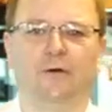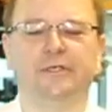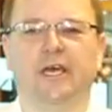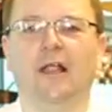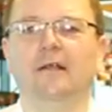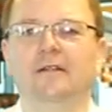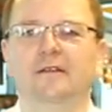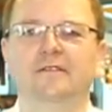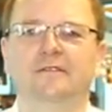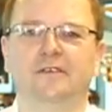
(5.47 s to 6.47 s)
Hotel.
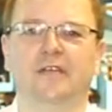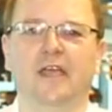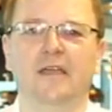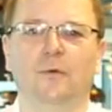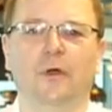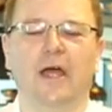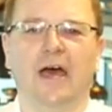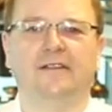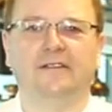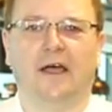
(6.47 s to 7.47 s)
Today we're
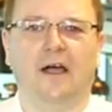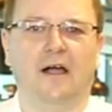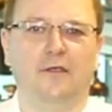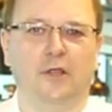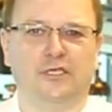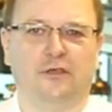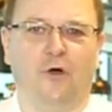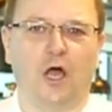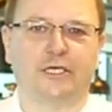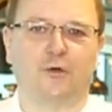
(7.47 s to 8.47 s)
at La
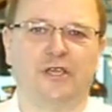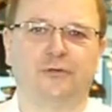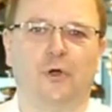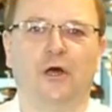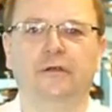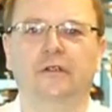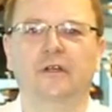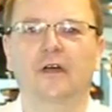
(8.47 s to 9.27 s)
Sauvage restaurant,